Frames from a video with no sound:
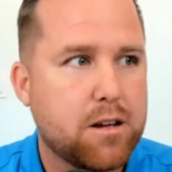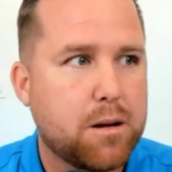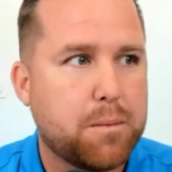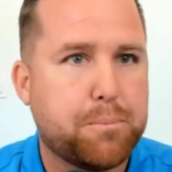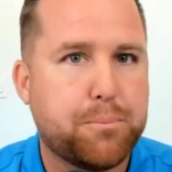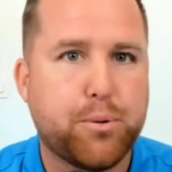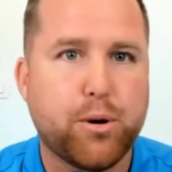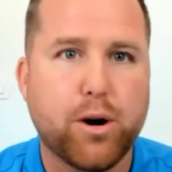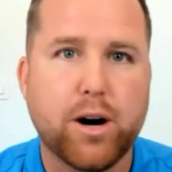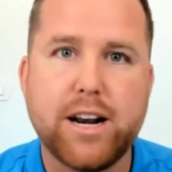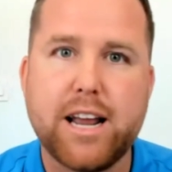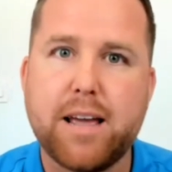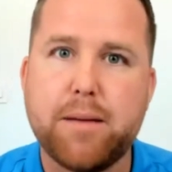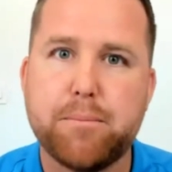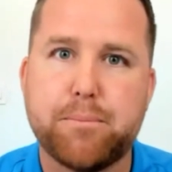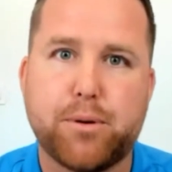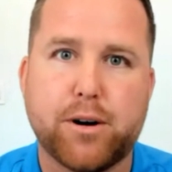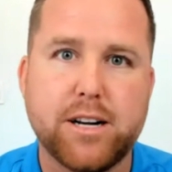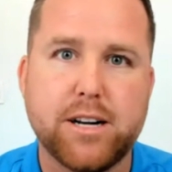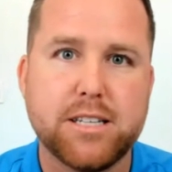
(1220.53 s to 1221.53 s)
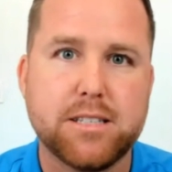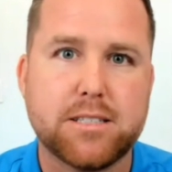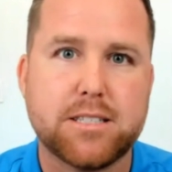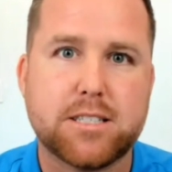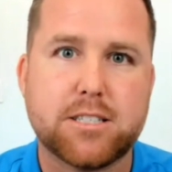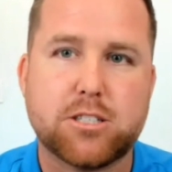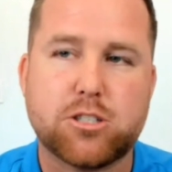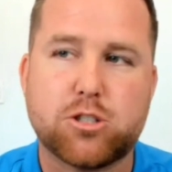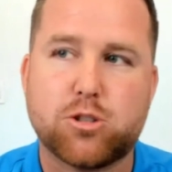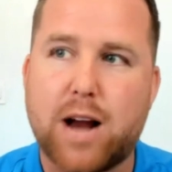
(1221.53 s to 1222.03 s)
put a
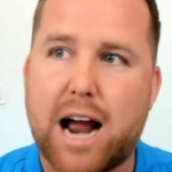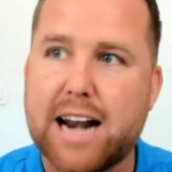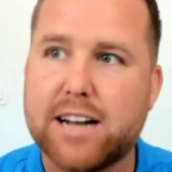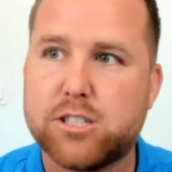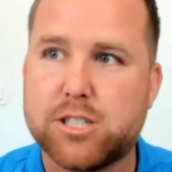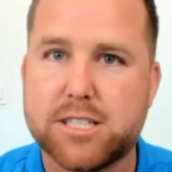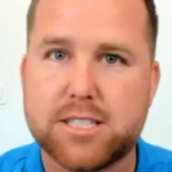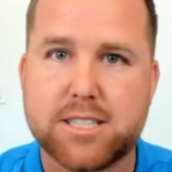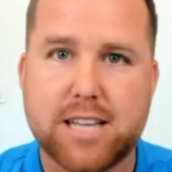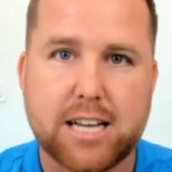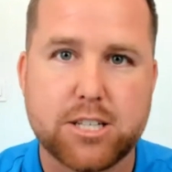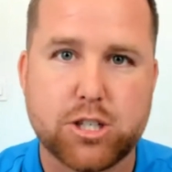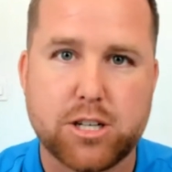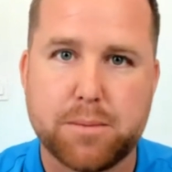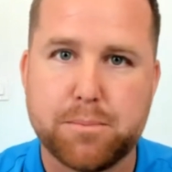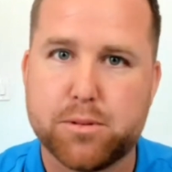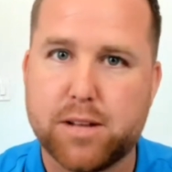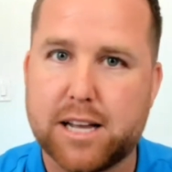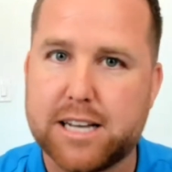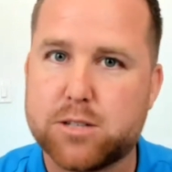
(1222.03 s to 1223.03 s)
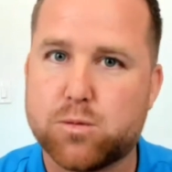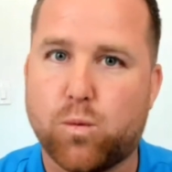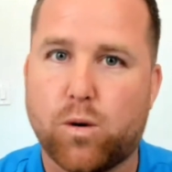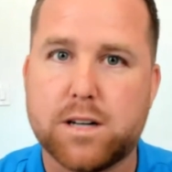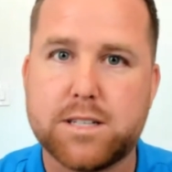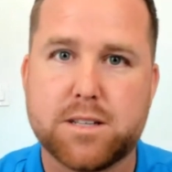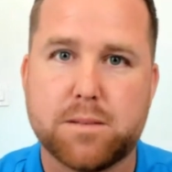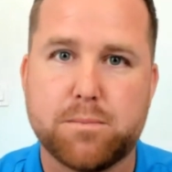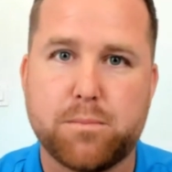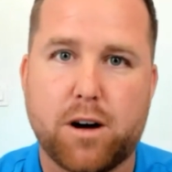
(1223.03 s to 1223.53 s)
strategy session in place
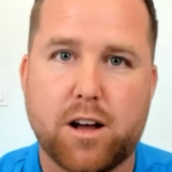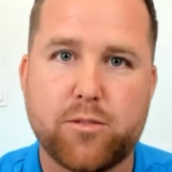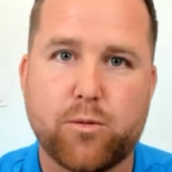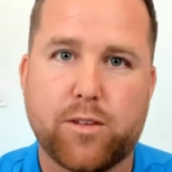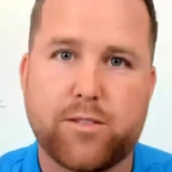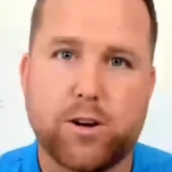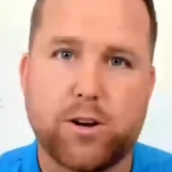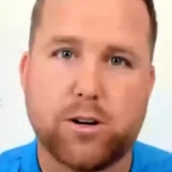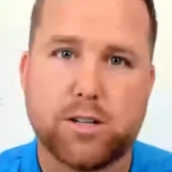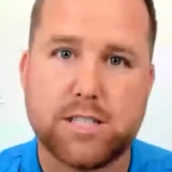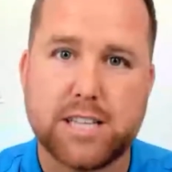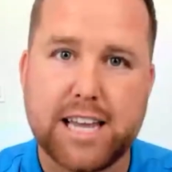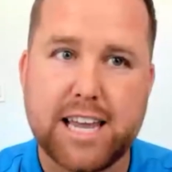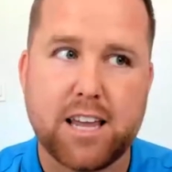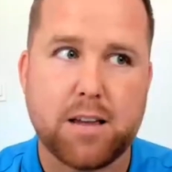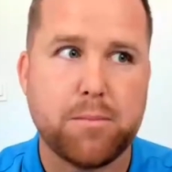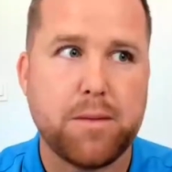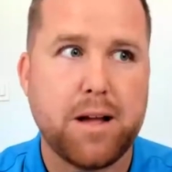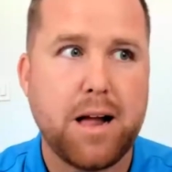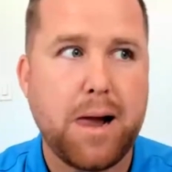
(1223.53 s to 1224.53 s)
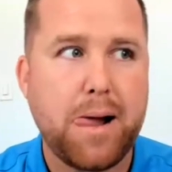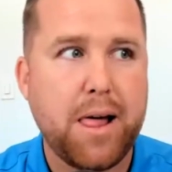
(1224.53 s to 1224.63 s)
once a month with your team